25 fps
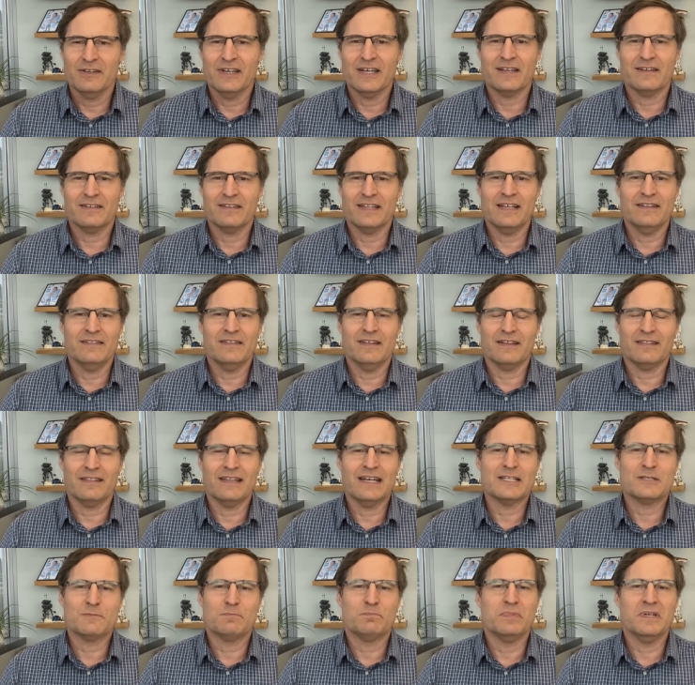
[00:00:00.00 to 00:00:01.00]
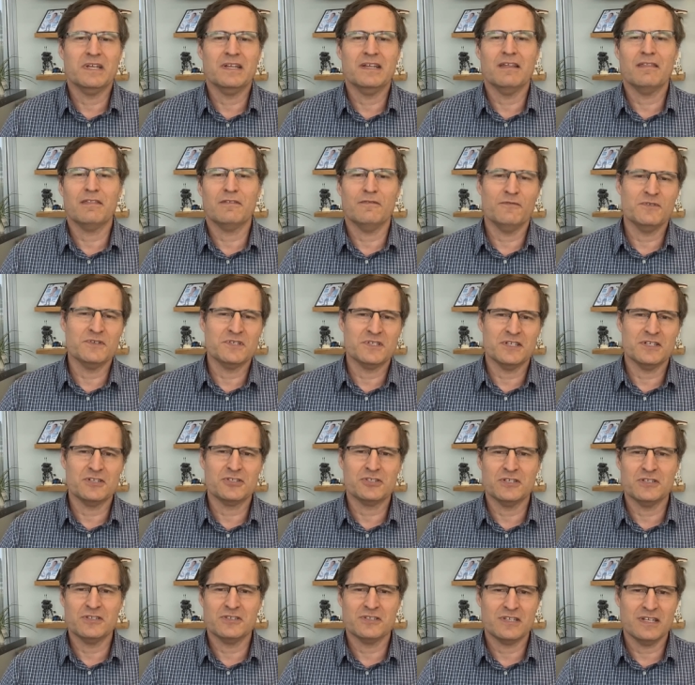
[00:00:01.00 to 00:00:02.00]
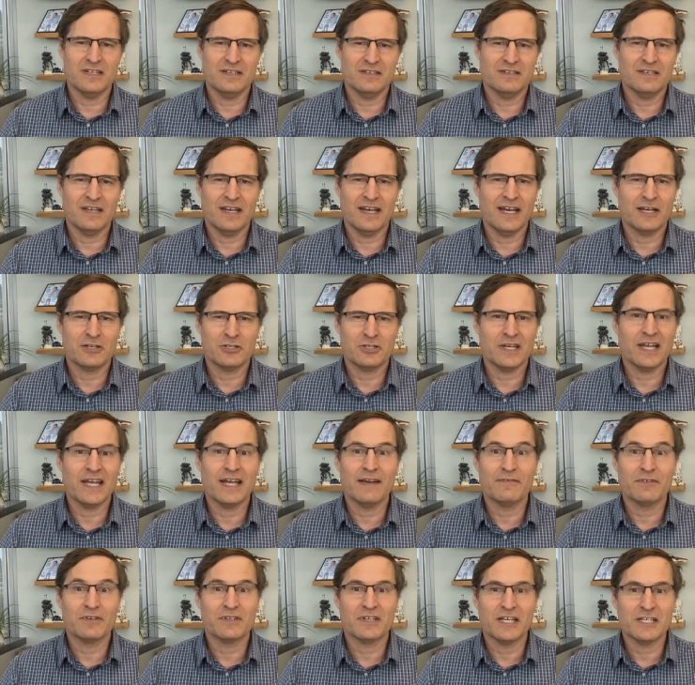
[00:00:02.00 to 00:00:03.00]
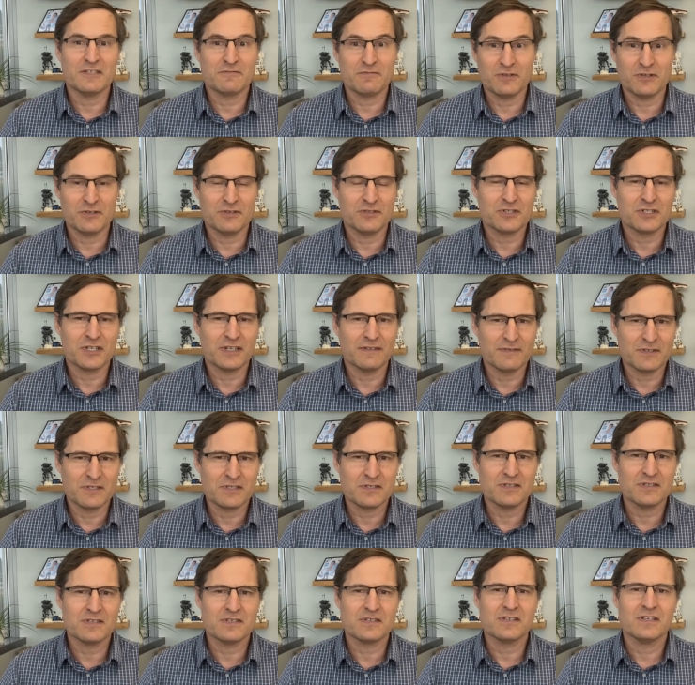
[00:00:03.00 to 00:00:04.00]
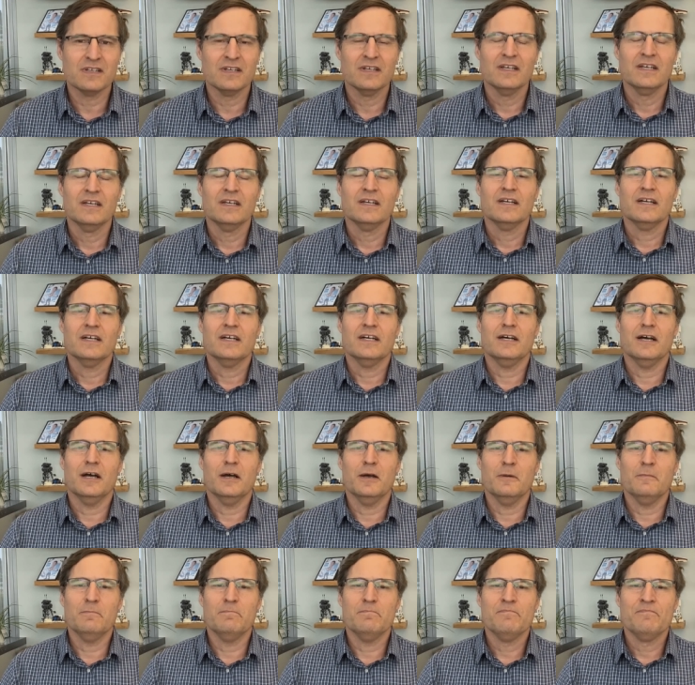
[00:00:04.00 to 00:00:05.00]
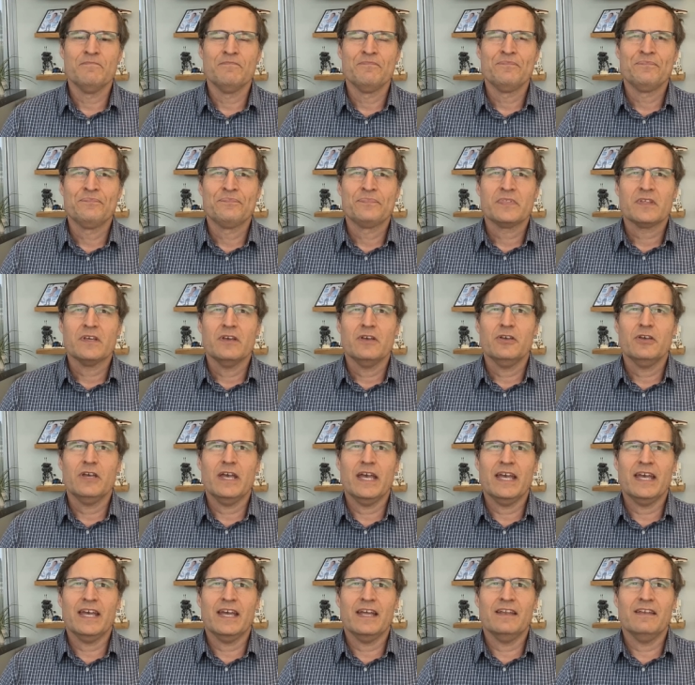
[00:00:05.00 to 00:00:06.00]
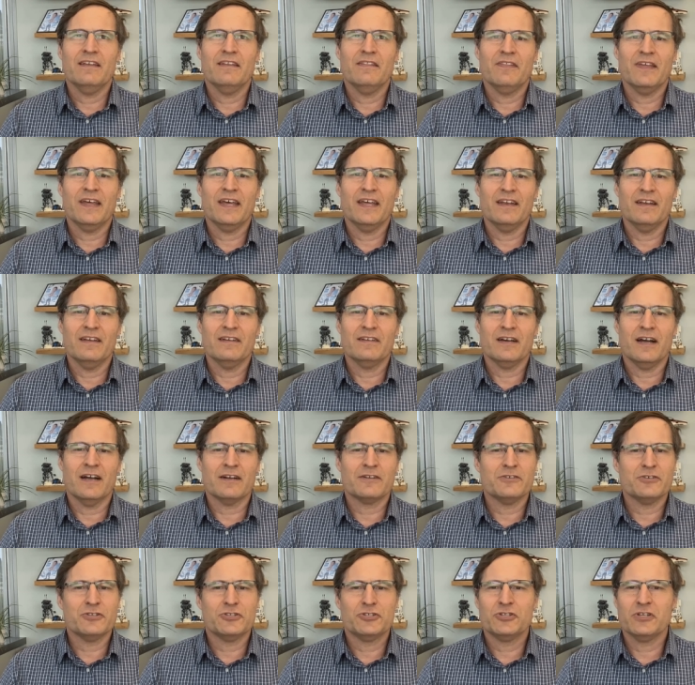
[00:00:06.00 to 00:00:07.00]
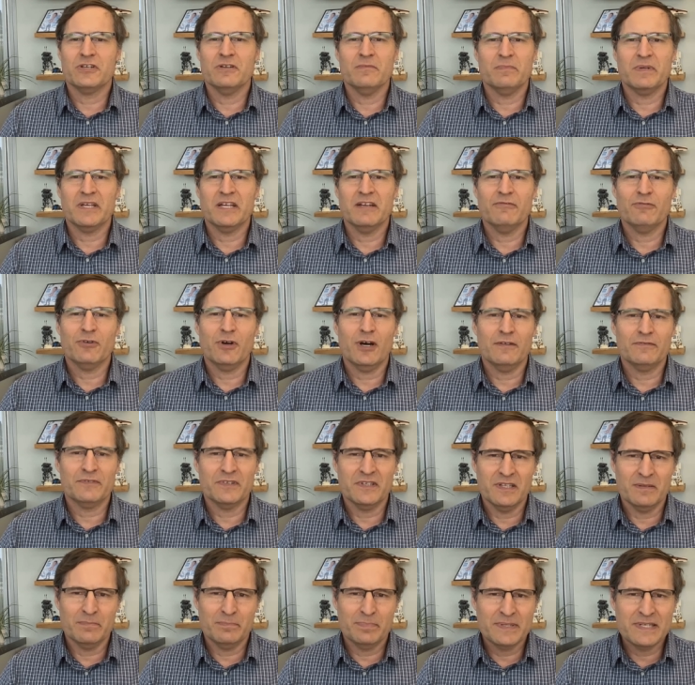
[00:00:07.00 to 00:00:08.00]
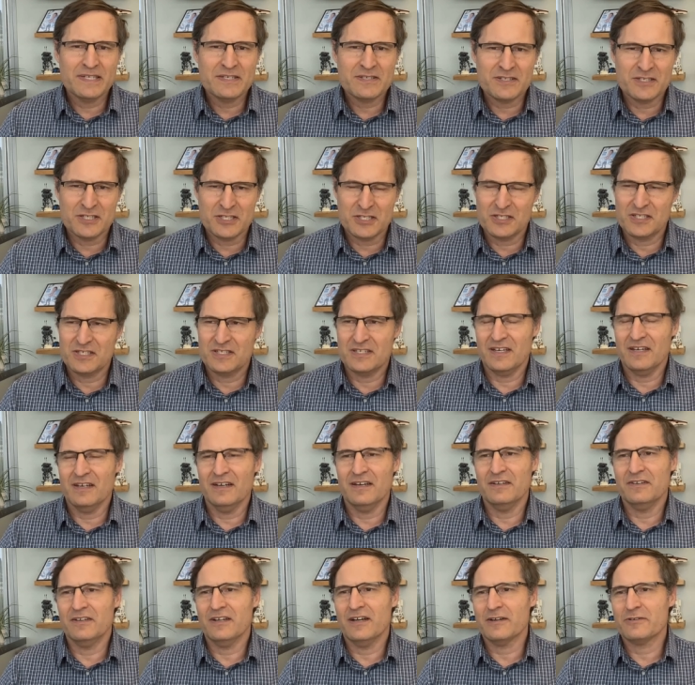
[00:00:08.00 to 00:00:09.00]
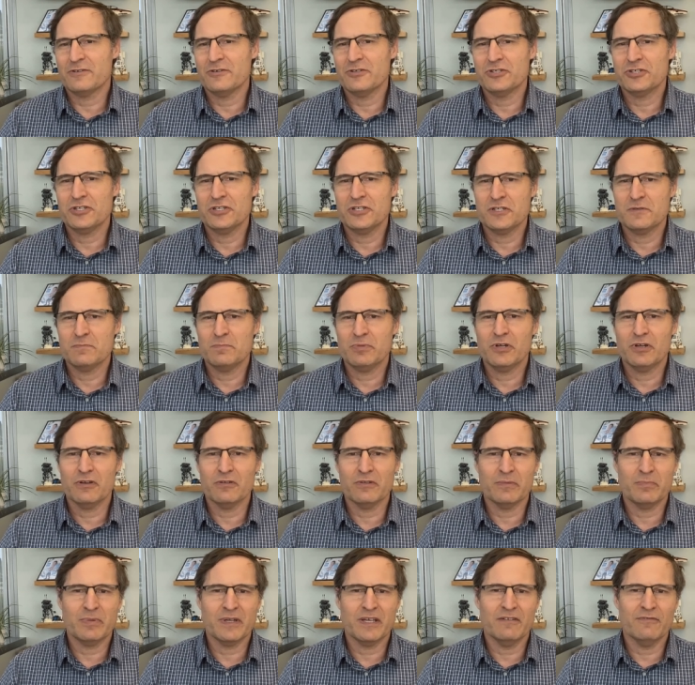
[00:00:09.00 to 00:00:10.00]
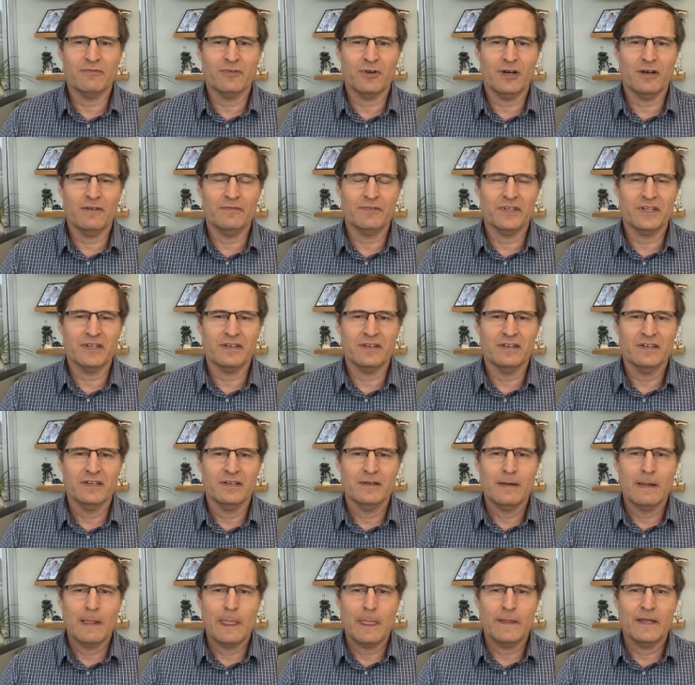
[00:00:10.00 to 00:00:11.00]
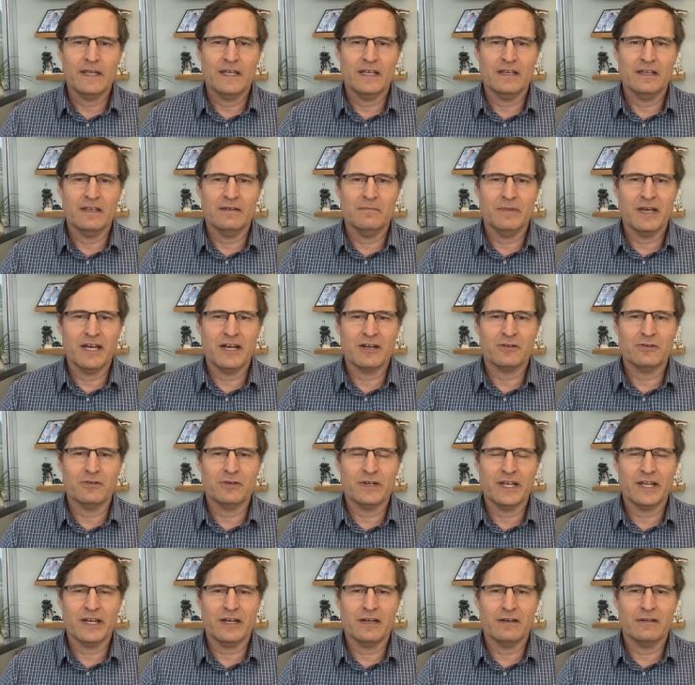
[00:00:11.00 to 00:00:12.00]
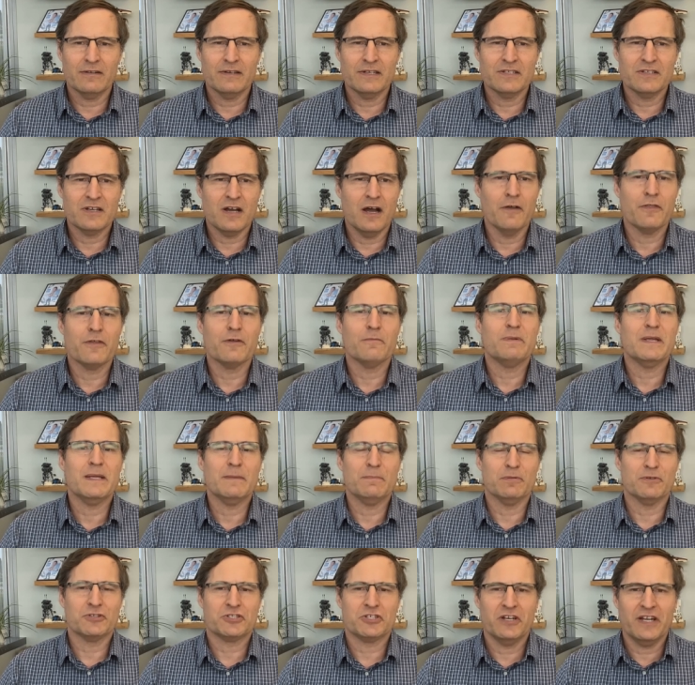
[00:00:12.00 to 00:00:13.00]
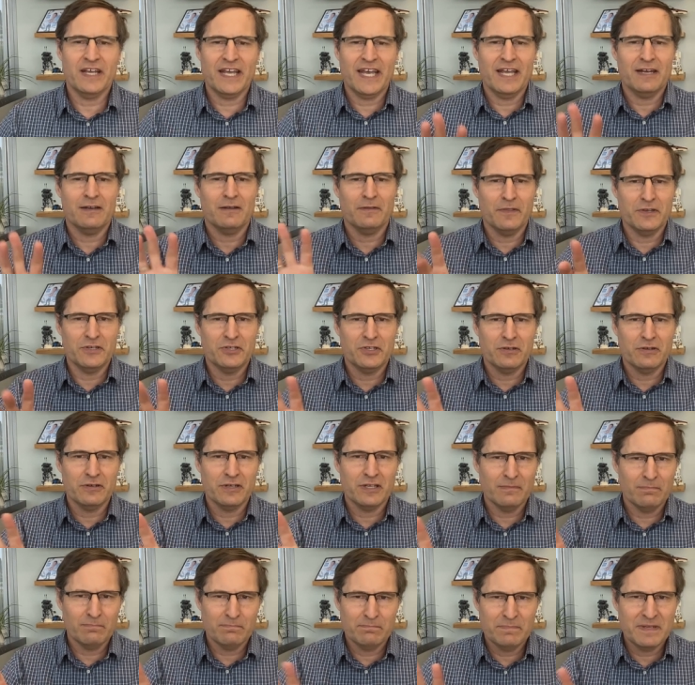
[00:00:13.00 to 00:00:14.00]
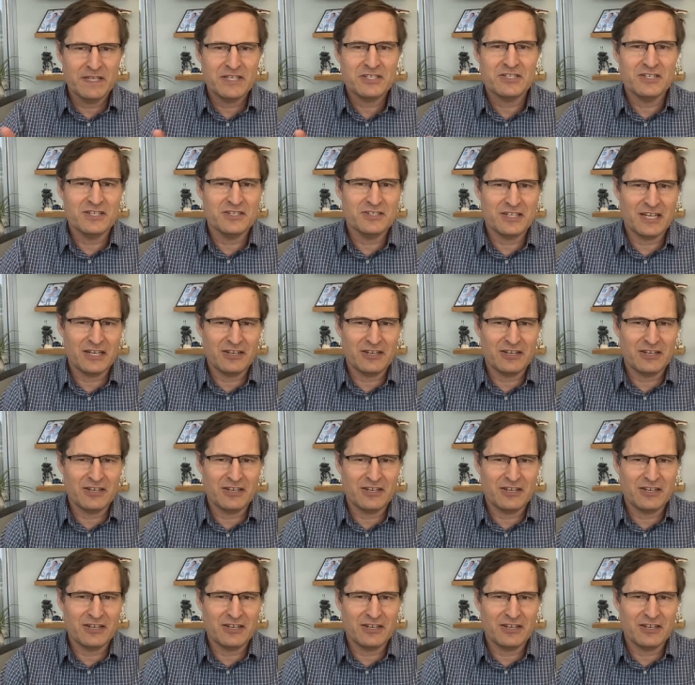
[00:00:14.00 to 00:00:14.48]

That's beneath physicians to actually advertise for their services. And that doctors shouldn't be involved in the business. Doctors should just purely be involved in medical care, and other people should handle the dirty business.